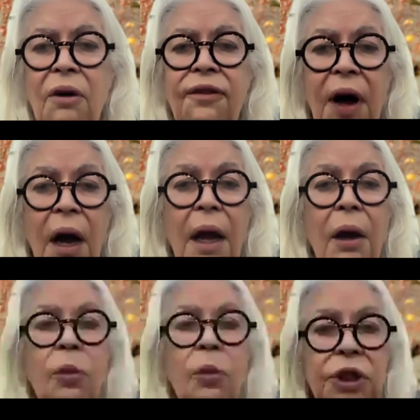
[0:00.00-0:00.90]

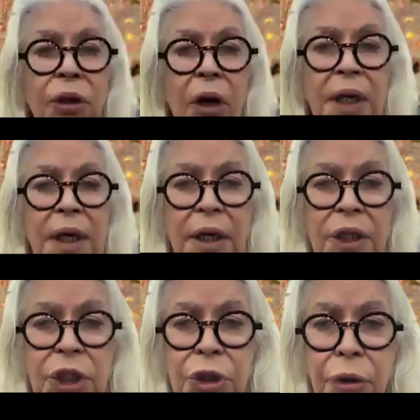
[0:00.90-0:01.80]
Fire was not an
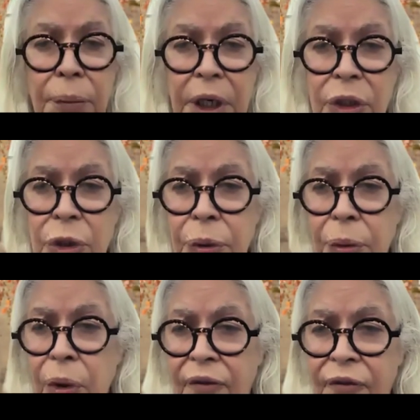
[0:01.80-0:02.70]
indiscriminate
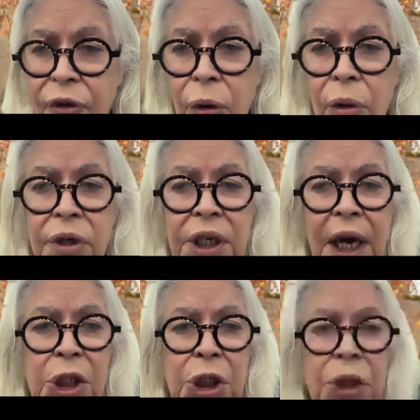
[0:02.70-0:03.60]
tool of fuel
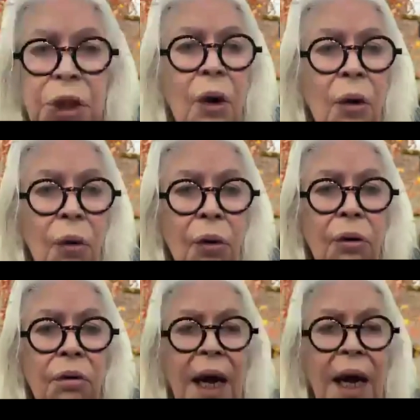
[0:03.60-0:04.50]
reduction or
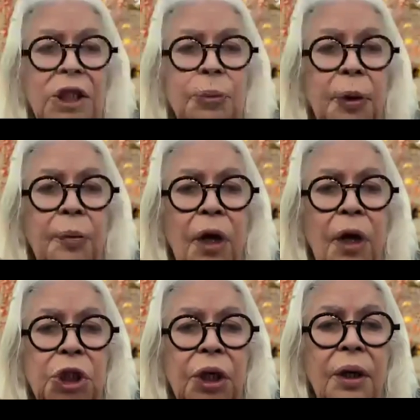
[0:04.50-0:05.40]
grass
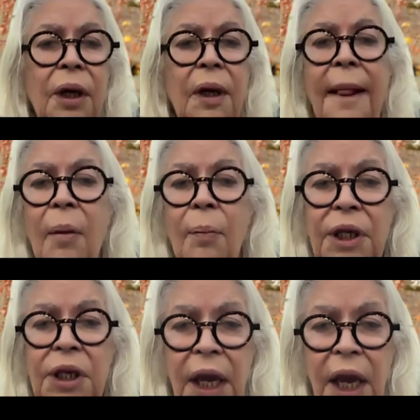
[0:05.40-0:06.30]
promotion,
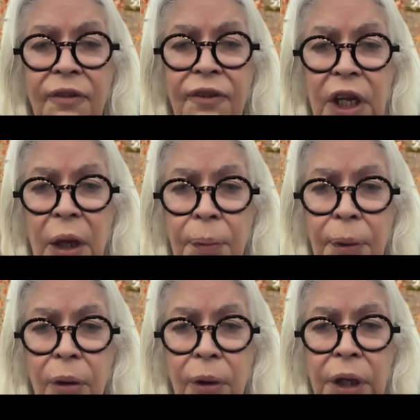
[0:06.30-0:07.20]
but carefully
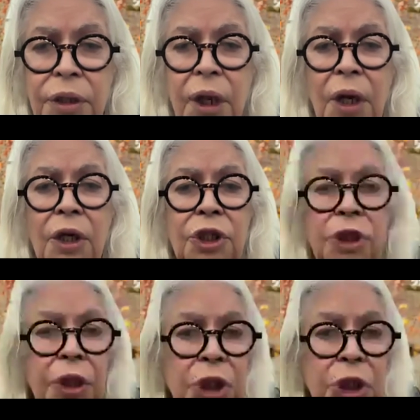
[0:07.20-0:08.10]
employed
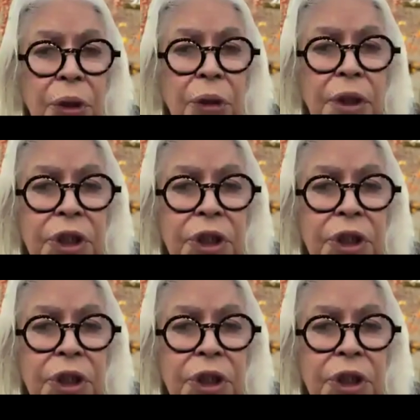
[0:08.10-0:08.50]
to ensure